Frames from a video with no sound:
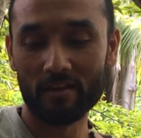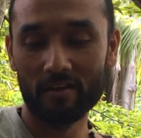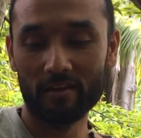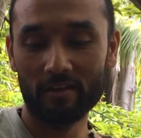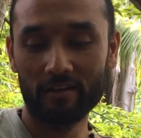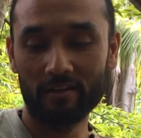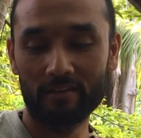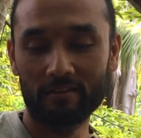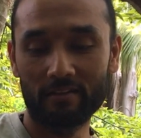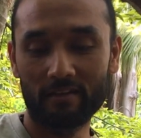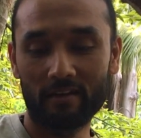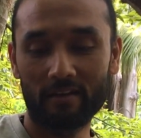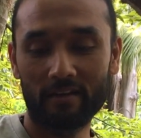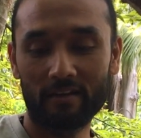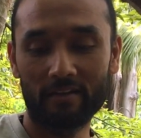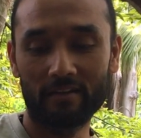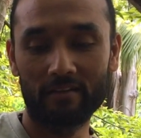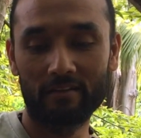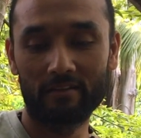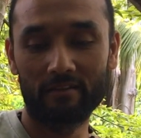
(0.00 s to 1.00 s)
and
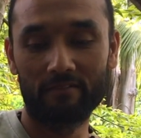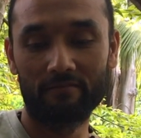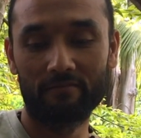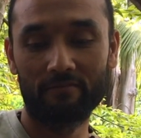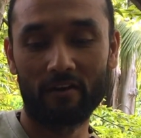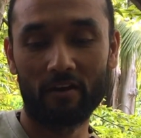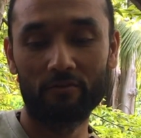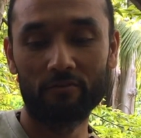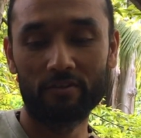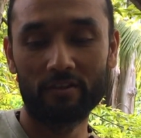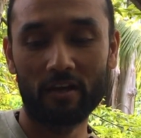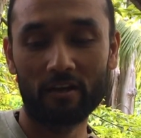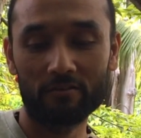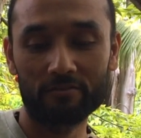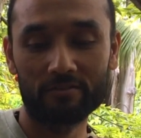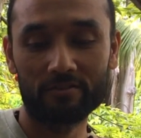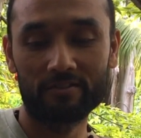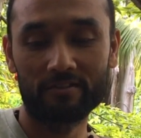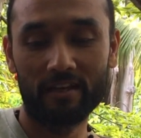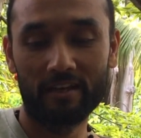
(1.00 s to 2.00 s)
I found
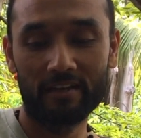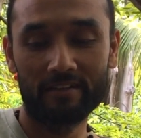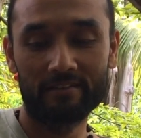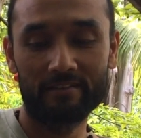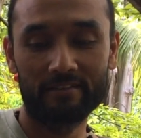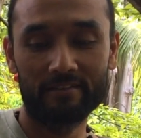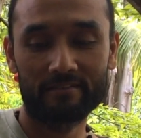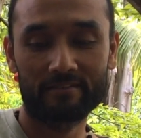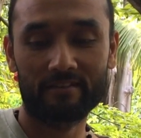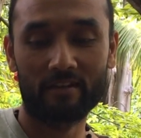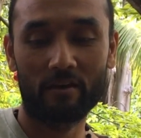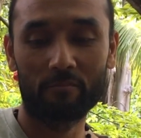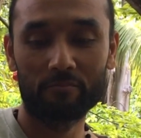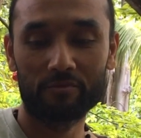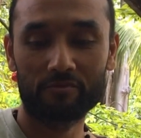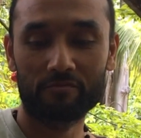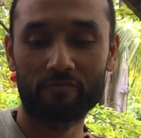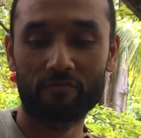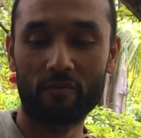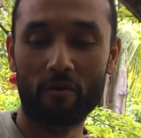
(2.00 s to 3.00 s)
out that this
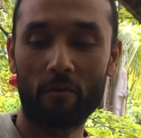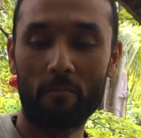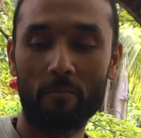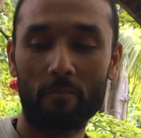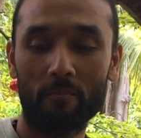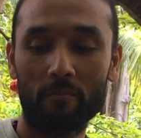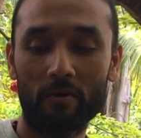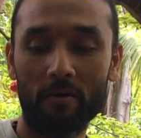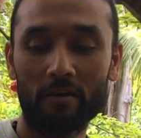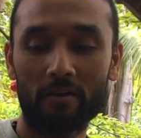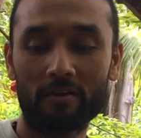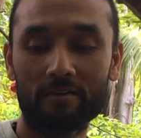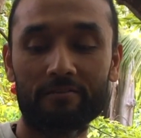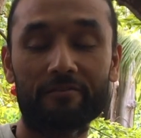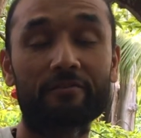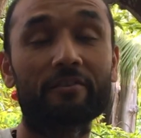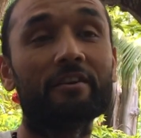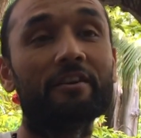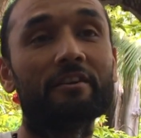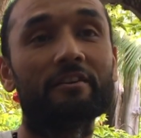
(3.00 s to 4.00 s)
comes from
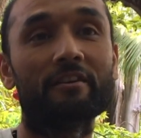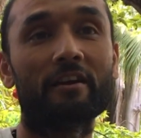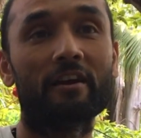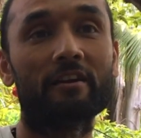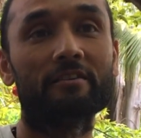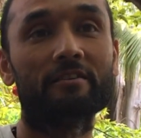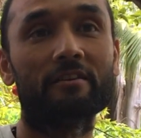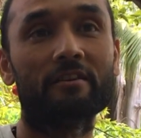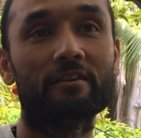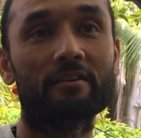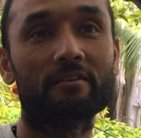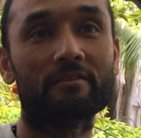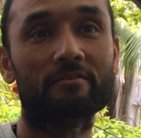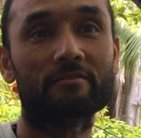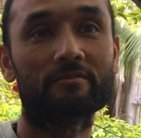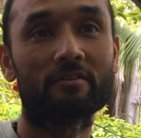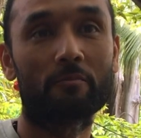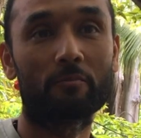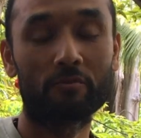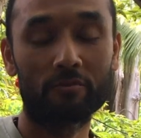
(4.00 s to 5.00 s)
Trinidad and
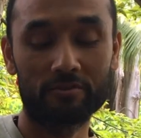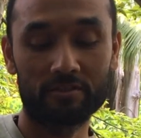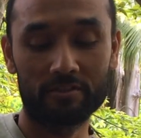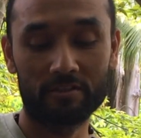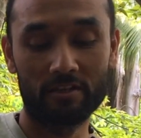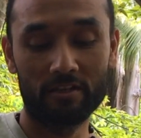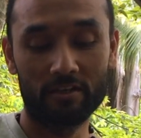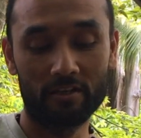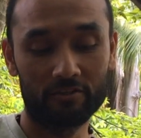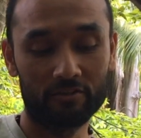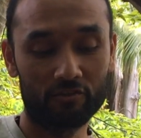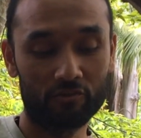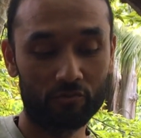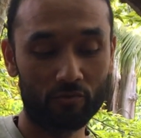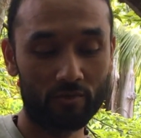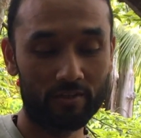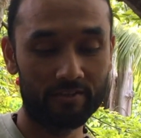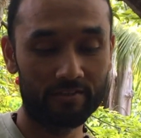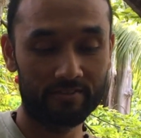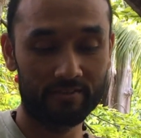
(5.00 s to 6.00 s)
supposedly a
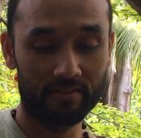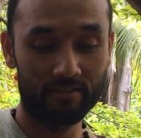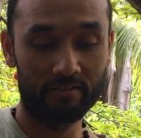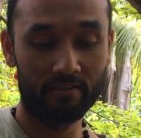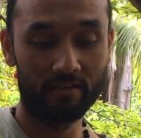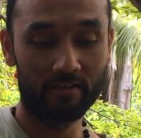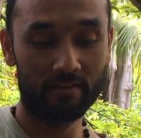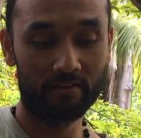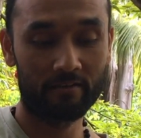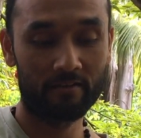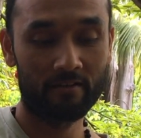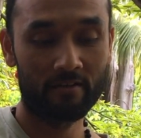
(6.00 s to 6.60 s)
Julie seedling.